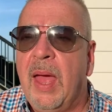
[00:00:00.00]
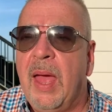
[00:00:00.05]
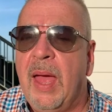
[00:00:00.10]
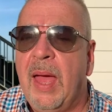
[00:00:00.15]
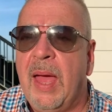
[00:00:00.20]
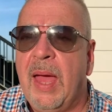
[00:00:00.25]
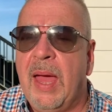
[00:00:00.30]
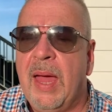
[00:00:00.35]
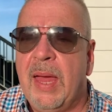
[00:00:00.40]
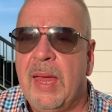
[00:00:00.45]

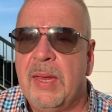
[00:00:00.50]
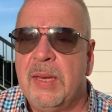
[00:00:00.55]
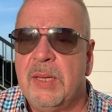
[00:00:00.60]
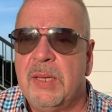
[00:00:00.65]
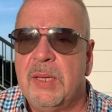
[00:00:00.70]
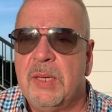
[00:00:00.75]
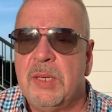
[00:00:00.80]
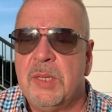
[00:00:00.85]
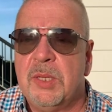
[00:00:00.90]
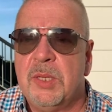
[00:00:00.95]

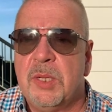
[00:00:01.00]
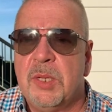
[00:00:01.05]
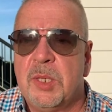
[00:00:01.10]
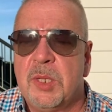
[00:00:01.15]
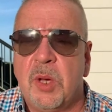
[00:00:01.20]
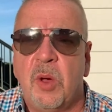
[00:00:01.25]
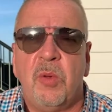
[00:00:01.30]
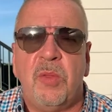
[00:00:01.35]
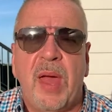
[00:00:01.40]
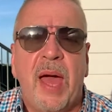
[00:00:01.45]
And
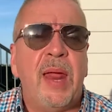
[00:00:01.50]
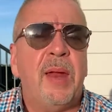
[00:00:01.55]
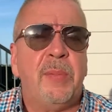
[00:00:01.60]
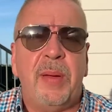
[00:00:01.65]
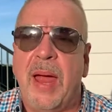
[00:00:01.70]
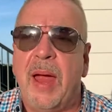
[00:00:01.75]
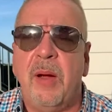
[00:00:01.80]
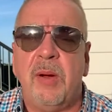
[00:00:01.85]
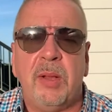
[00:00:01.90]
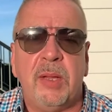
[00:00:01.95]
so that
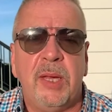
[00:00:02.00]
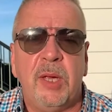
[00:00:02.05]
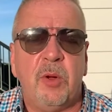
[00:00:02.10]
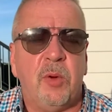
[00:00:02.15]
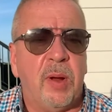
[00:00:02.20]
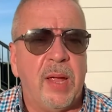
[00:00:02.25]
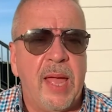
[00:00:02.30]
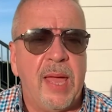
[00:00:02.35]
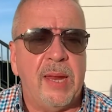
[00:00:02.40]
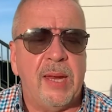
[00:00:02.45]
apparently
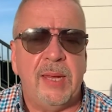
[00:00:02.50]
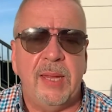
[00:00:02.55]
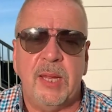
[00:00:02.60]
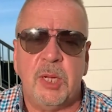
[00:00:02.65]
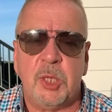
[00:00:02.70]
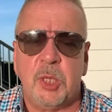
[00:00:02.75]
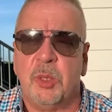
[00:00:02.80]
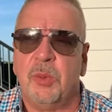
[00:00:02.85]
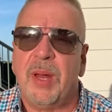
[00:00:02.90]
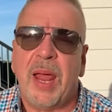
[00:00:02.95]
created an issue.